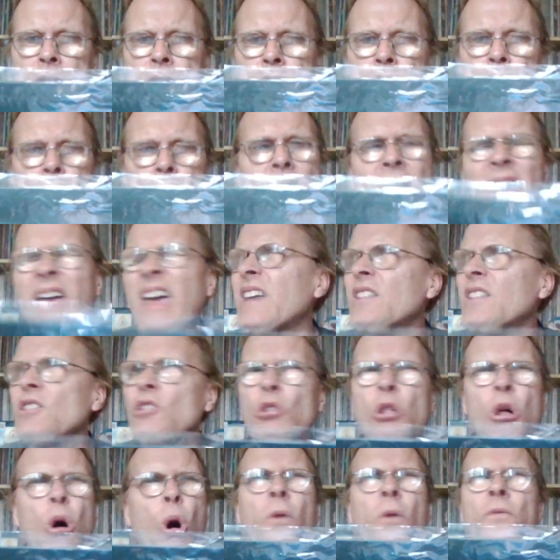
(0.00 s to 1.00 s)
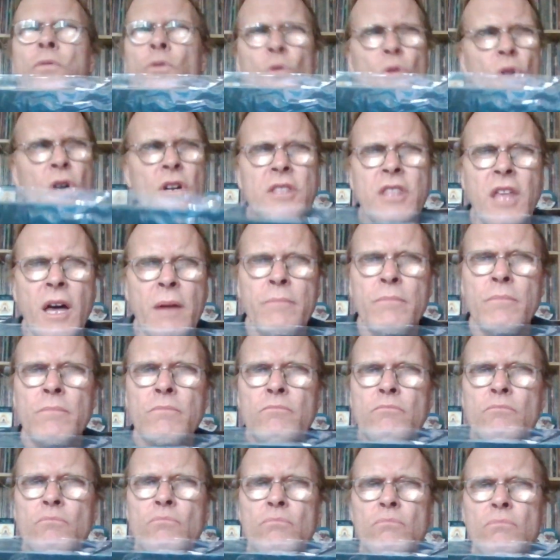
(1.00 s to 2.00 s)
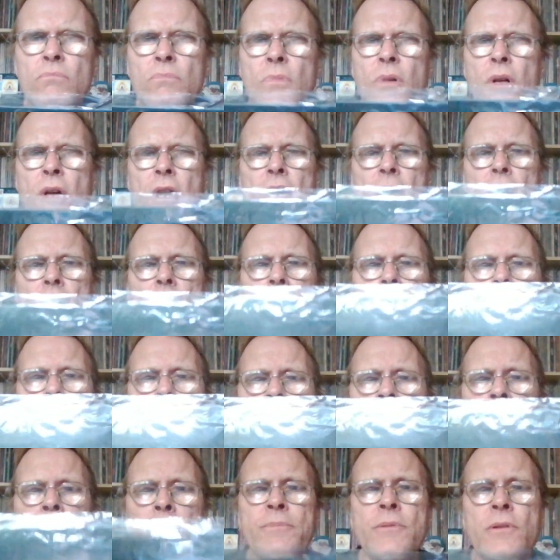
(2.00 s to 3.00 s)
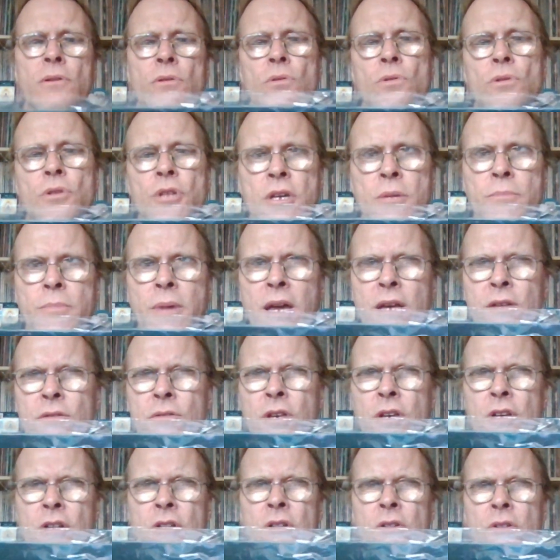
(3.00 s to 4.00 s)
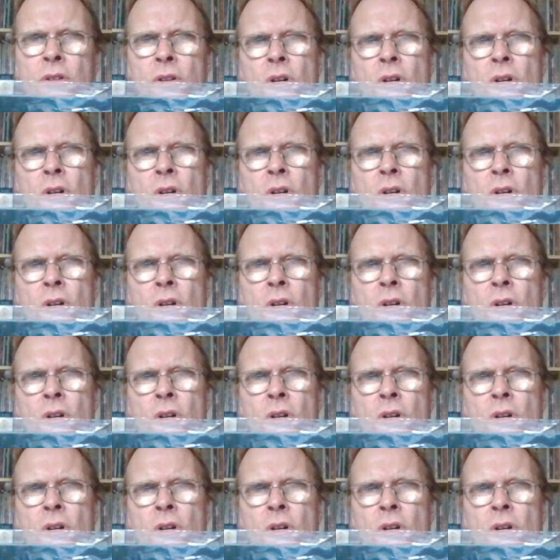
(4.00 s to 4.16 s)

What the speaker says: you can't overlook them. Absolutely amazing.